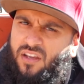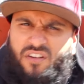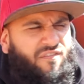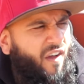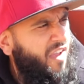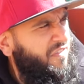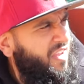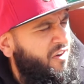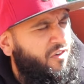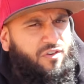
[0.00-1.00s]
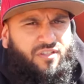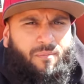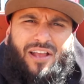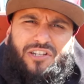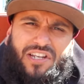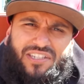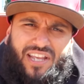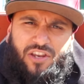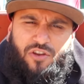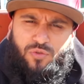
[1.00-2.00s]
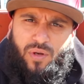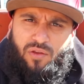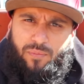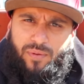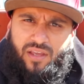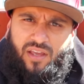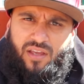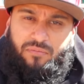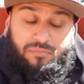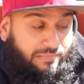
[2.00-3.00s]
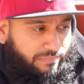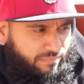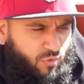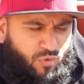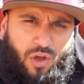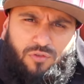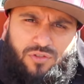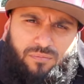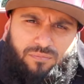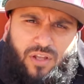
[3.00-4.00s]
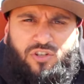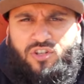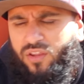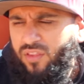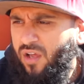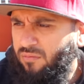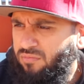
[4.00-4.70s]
5 years. Imagine in 10 years where he would be. Who knows? Inshallah,